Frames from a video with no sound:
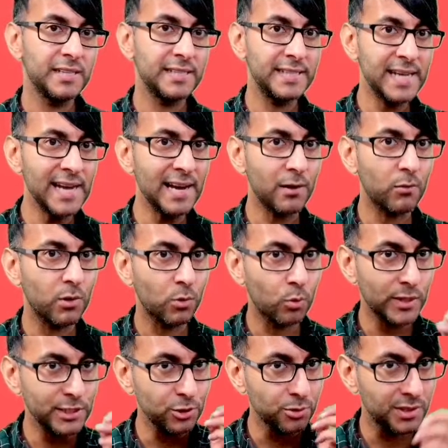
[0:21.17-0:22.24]
Now,
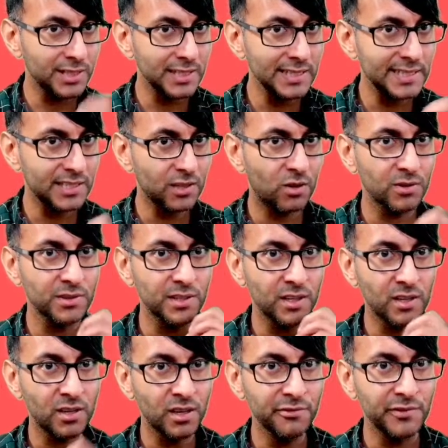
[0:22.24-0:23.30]
when you click on
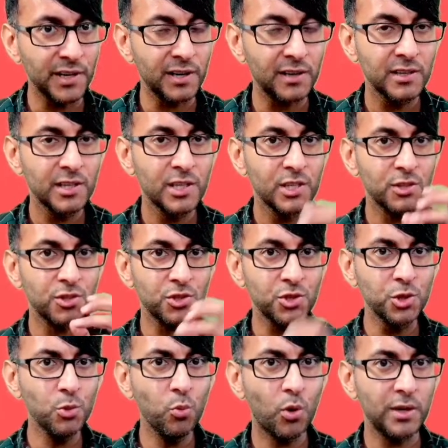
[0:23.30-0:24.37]
the hover,
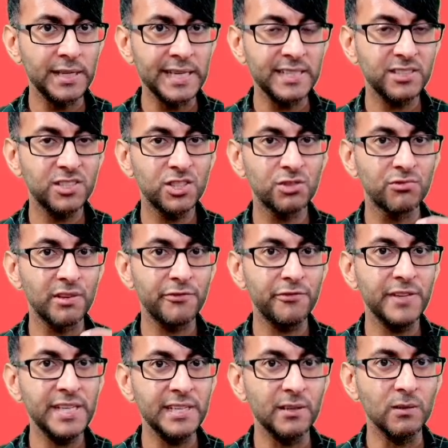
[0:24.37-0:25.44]
you want it to
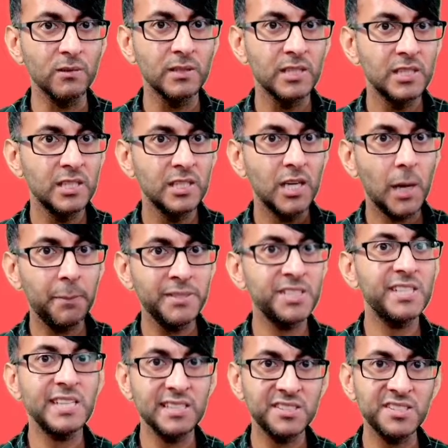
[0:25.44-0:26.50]
reveal a
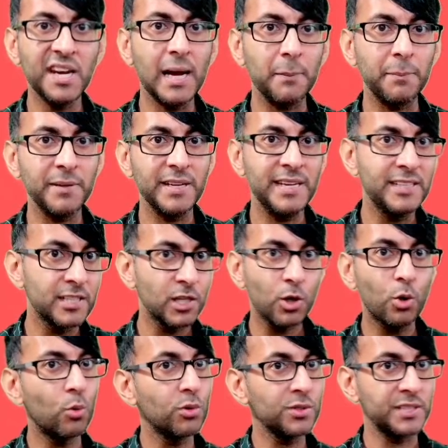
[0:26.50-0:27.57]
particular tab in an
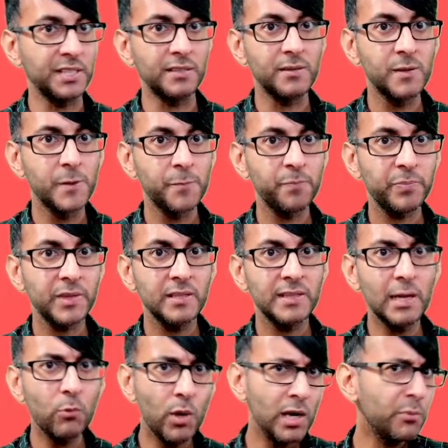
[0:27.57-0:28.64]
accordion
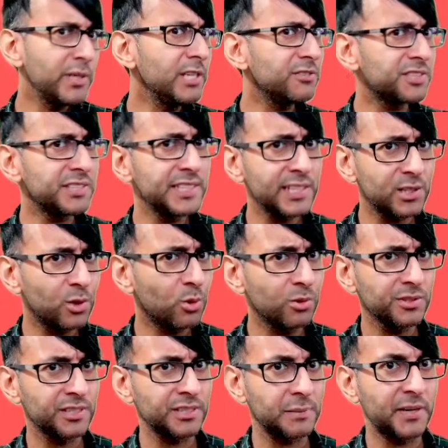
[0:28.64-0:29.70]
now, why are we using the
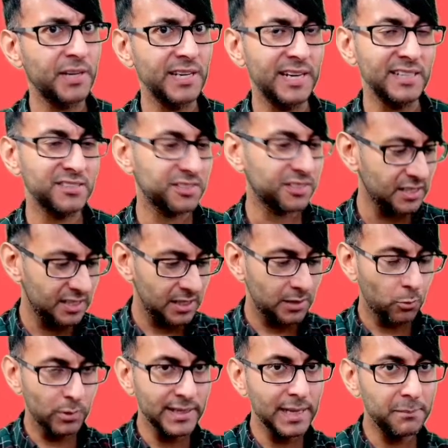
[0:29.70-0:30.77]
accordion, you might ask?
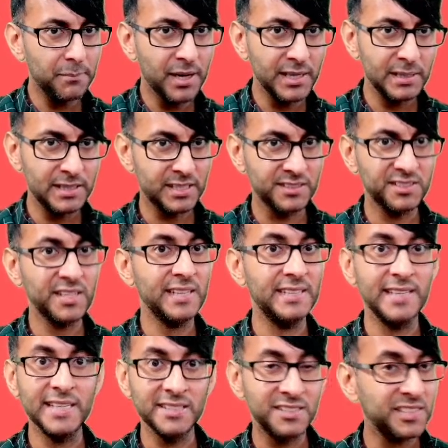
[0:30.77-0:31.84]
Well, that might
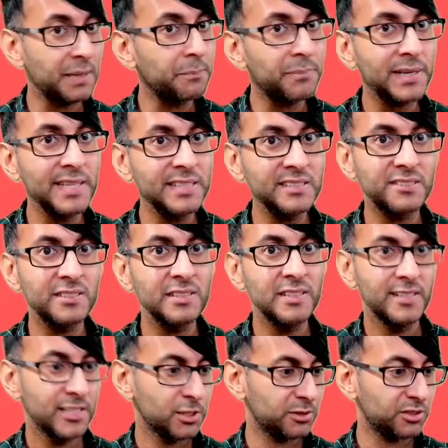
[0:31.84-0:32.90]
contain a template,
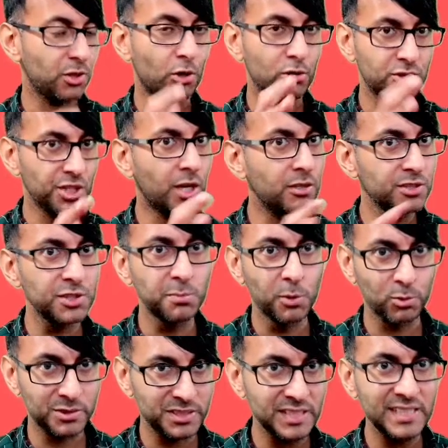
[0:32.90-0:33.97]
so it's got tons
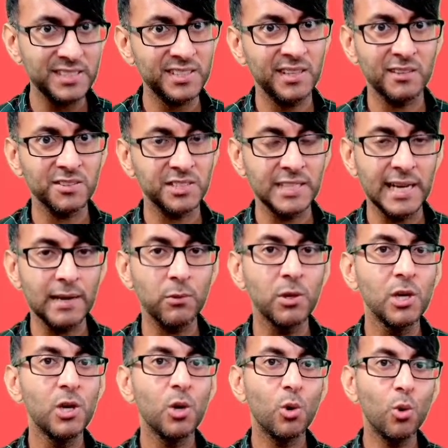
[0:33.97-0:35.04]
more details now,
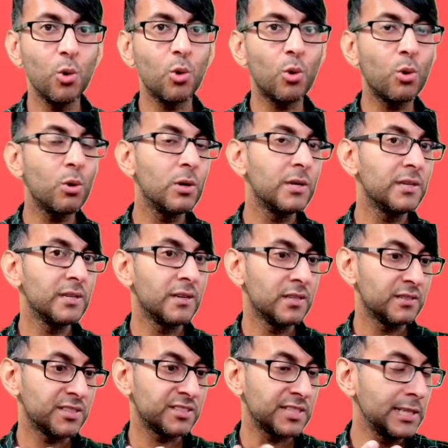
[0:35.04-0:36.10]
or
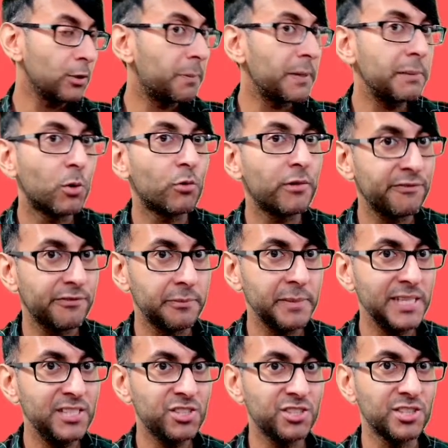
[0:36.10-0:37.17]
there's a little bit more
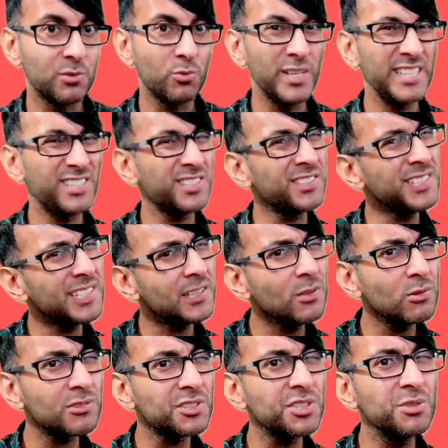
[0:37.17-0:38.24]
information, which didn't
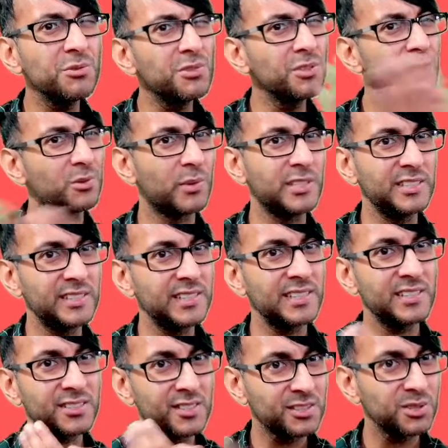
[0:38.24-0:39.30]
look too good when you did
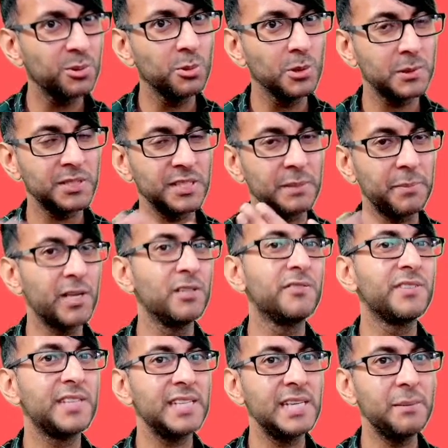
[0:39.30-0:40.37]
it as a tooltip
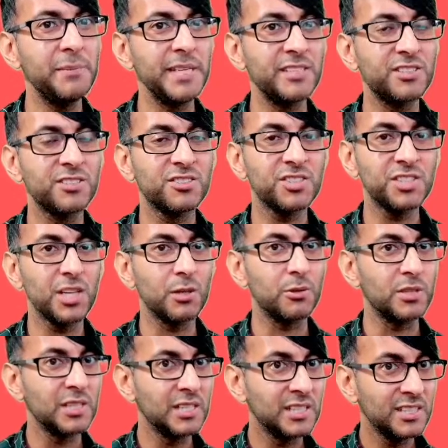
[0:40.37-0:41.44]
over the image.
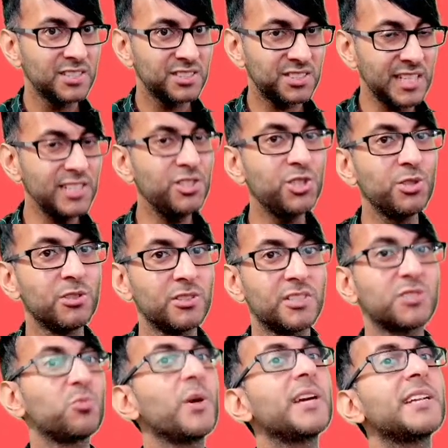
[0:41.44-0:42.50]
So stay tuned
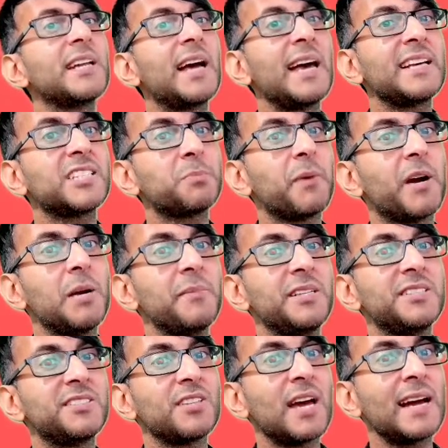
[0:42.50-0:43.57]
because we're going to
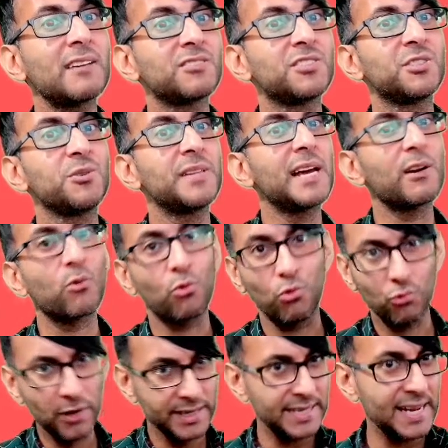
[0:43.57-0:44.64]
experiment how to do that
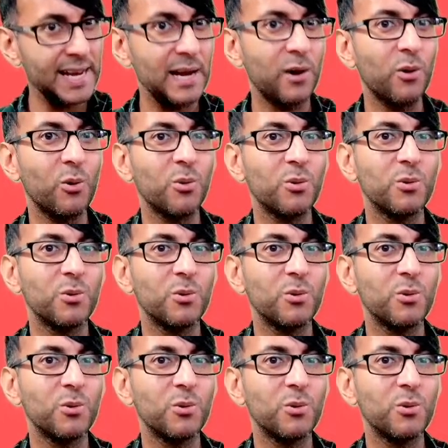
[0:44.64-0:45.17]
right now.